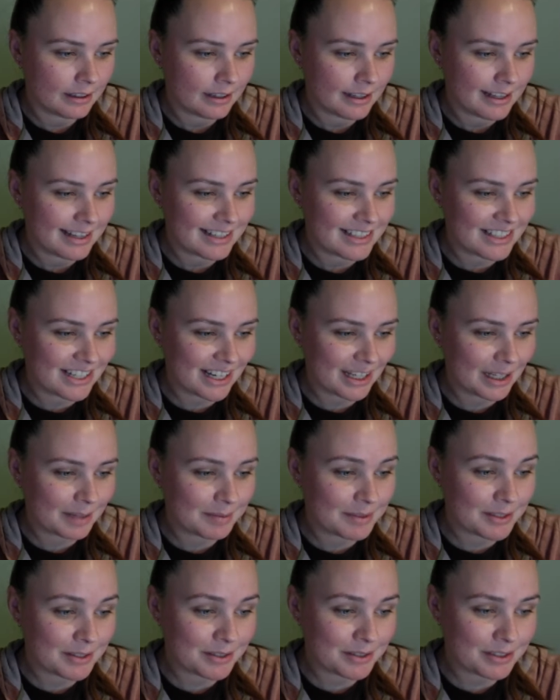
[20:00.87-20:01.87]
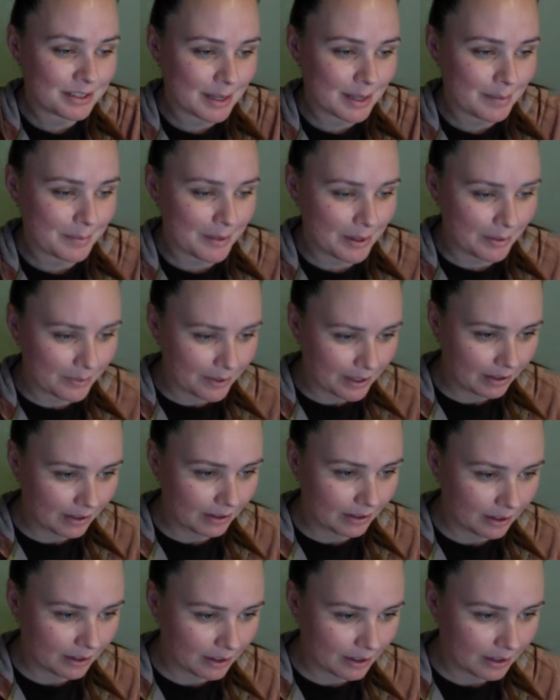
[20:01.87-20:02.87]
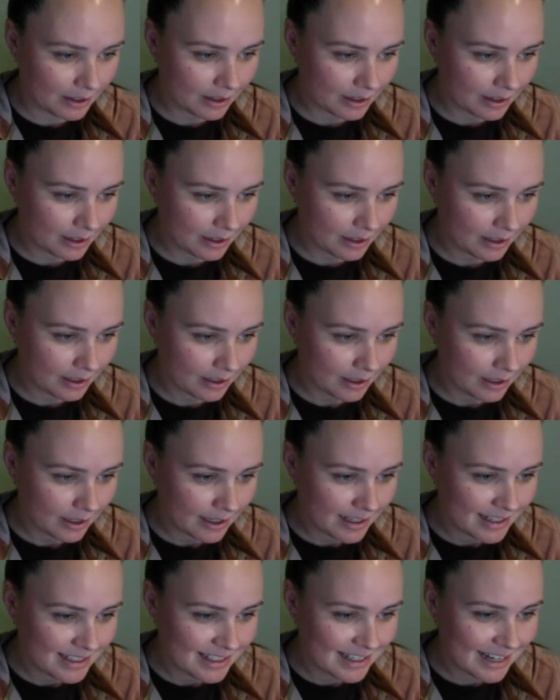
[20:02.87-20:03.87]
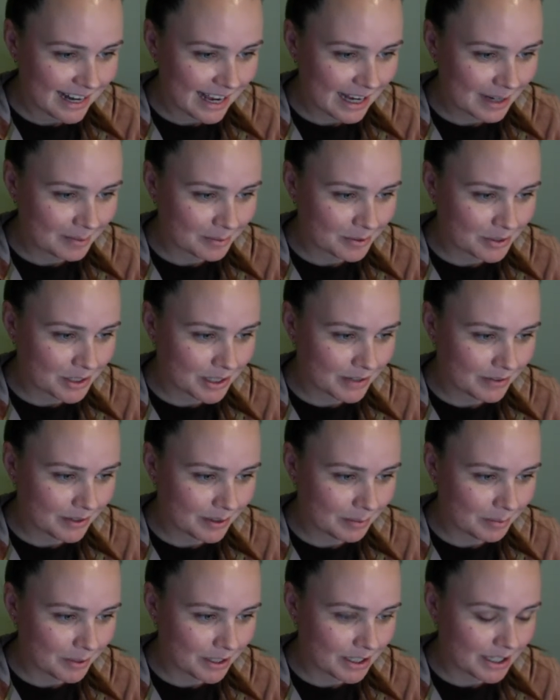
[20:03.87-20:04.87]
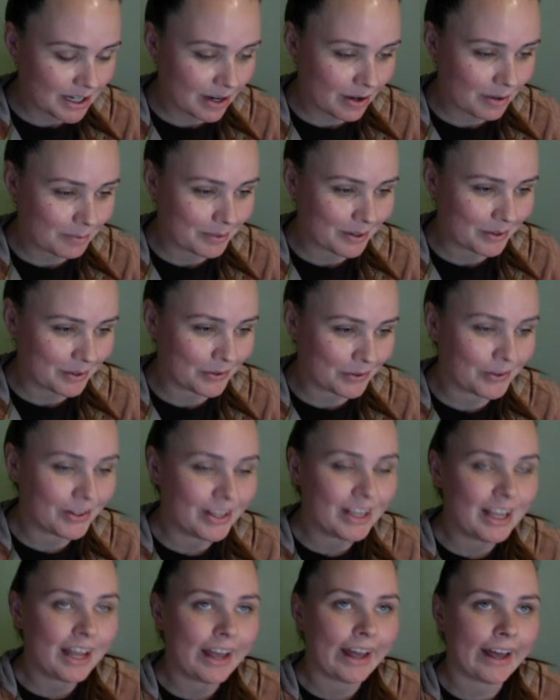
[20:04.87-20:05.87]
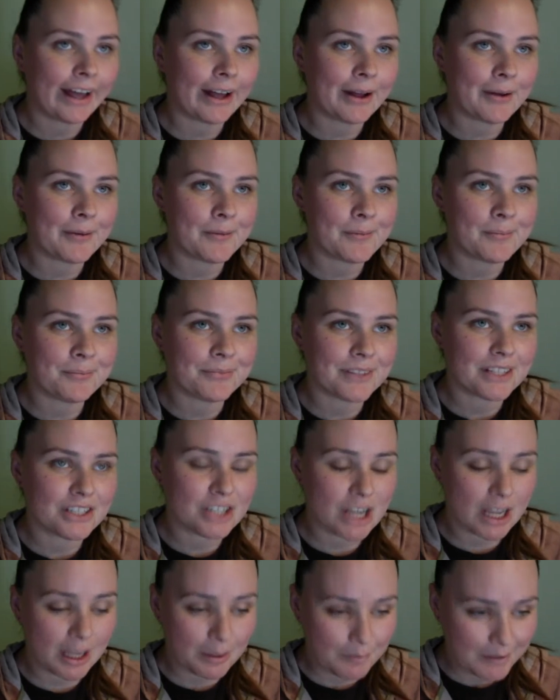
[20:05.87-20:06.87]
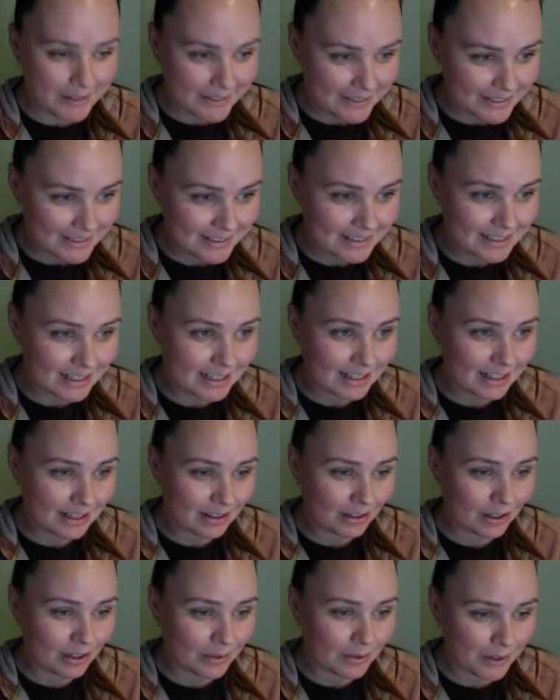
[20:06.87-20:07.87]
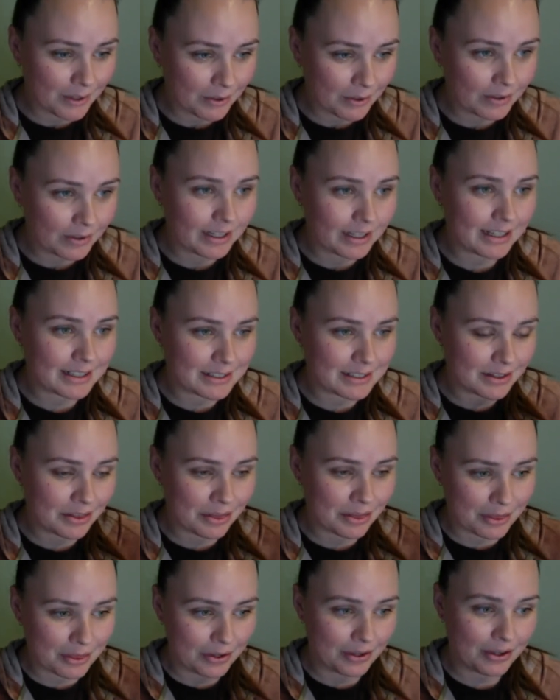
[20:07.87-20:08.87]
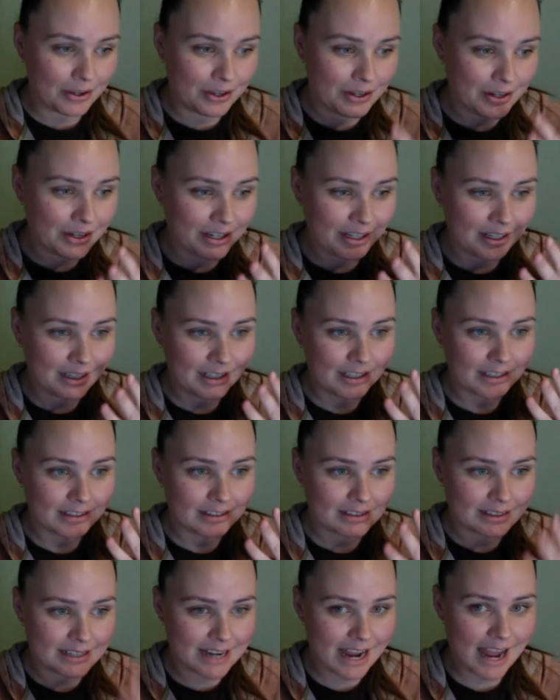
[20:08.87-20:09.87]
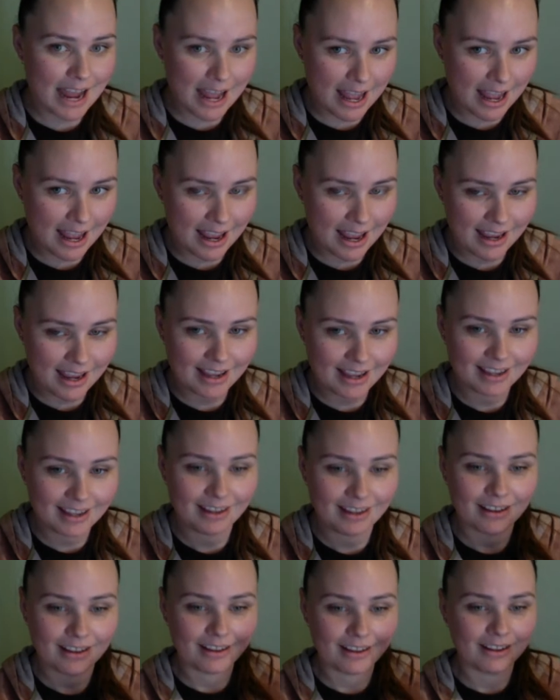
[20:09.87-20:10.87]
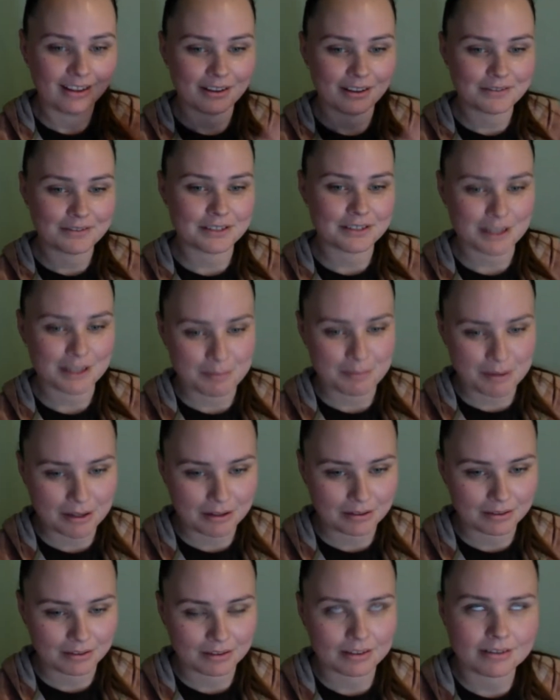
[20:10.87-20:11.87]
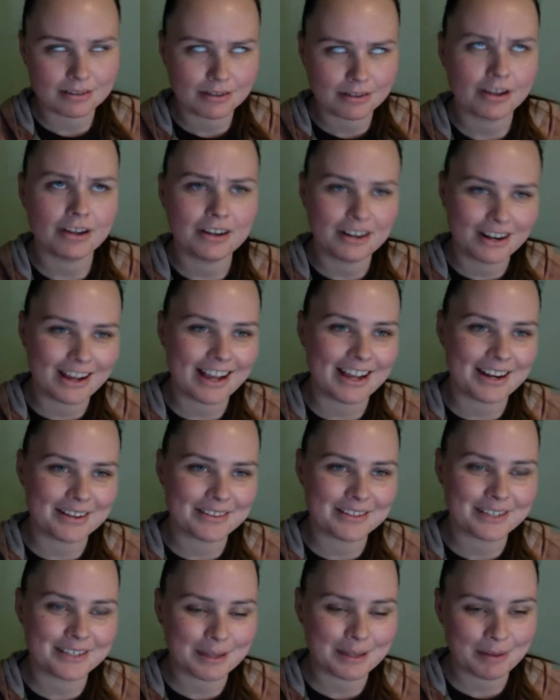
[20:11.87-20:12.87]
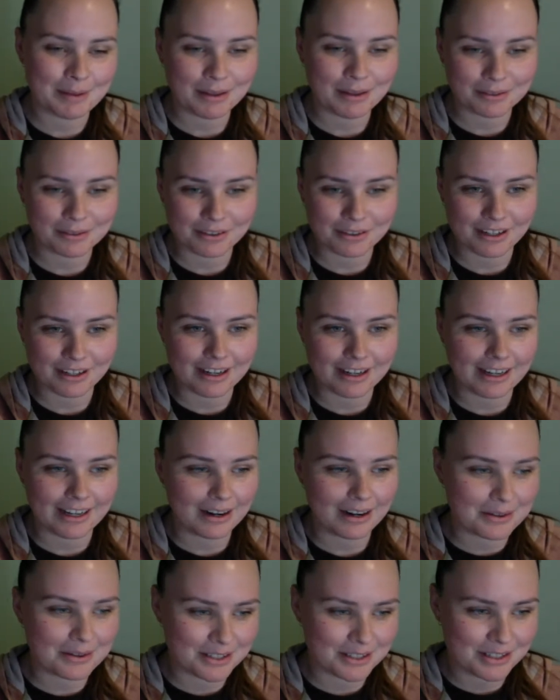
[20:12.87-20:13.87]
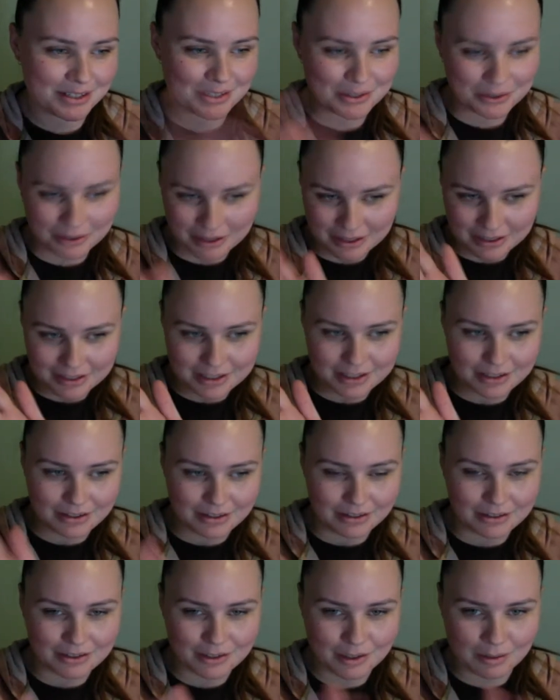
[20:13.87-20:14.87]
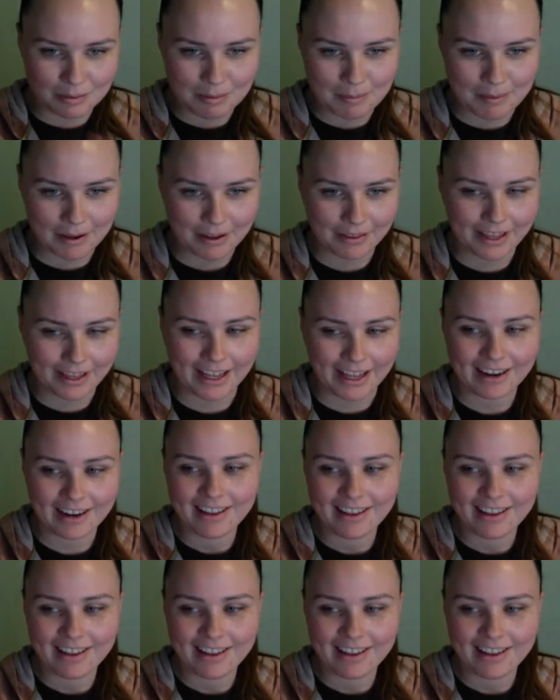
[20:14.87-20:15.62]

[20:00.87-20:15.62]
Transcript: Is Jacob still sleeping well? Did animals over the bridge help at all? Jacob is going on his third night of sleeping through the night. I was just talking to YouTube about that.